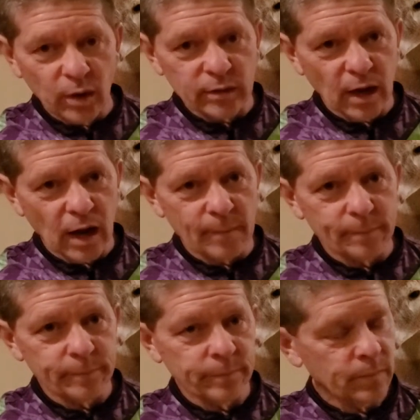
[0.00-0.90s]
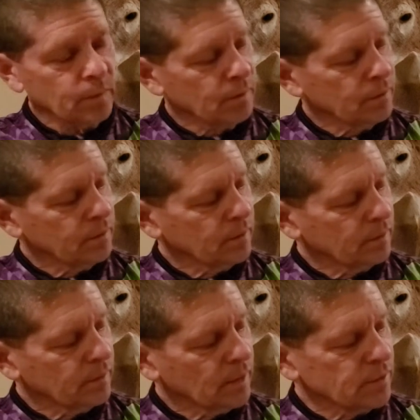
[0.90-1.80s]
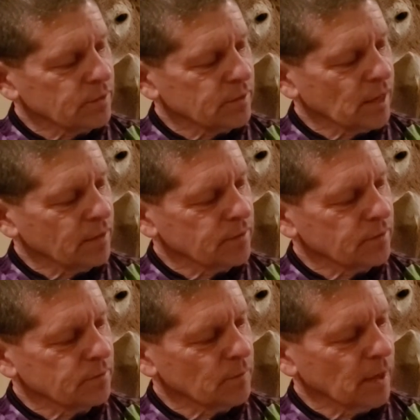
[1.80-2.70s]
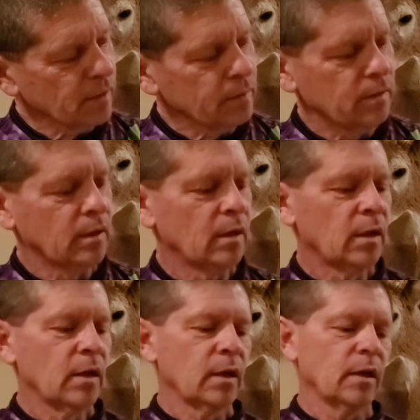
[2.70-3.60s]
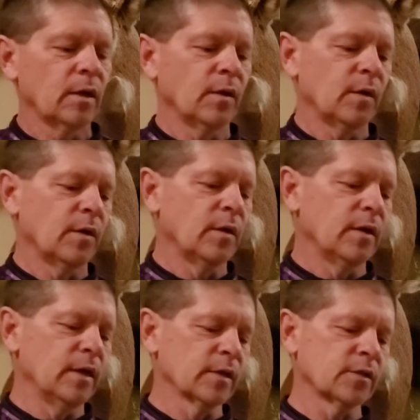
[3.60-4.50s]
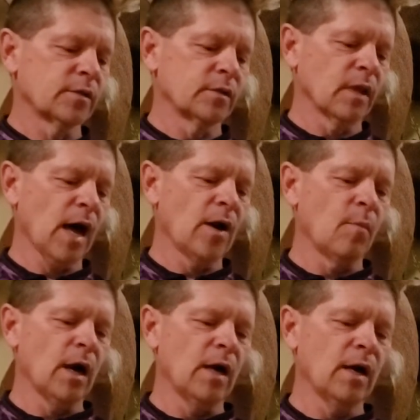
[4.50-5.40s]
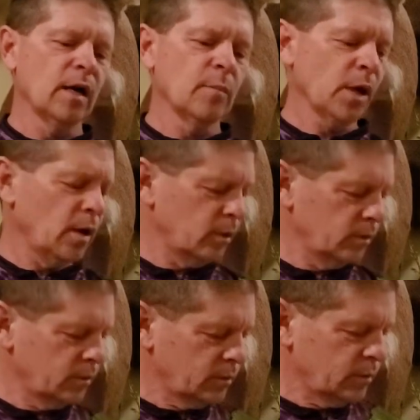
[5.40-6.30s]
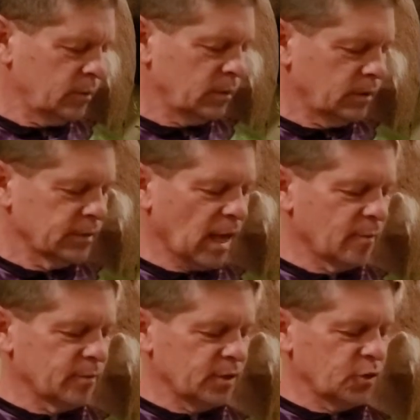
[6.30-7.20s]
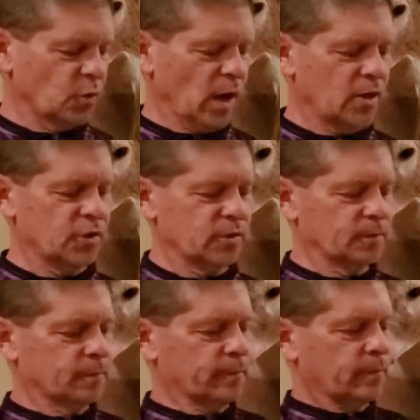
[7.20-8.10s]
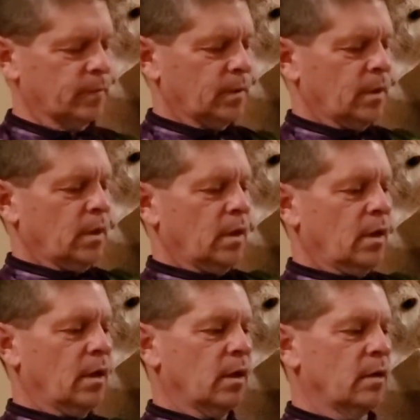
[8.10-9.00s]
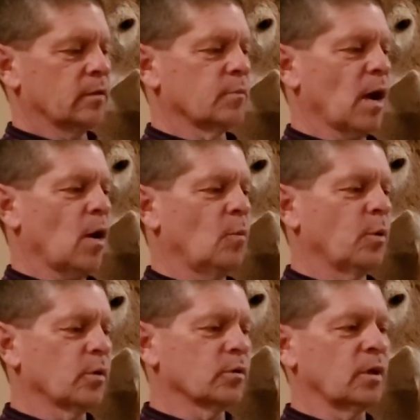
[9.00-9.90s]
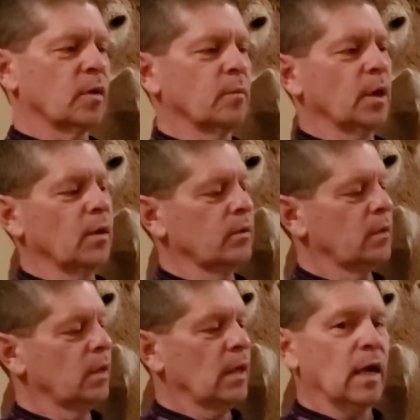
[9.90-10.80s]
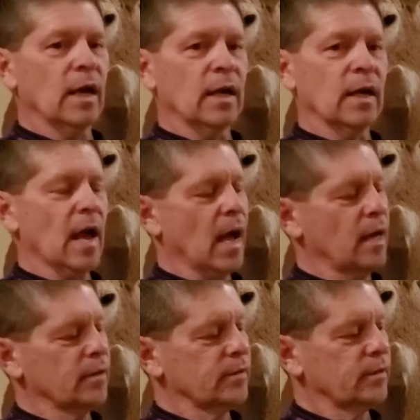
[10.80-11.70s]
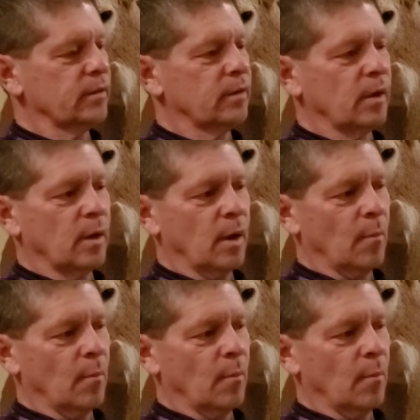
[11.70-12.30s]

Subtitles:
time. That's just how this is made. This light on my hunting bow, same situation. It's my own personal hunting bow, and it has a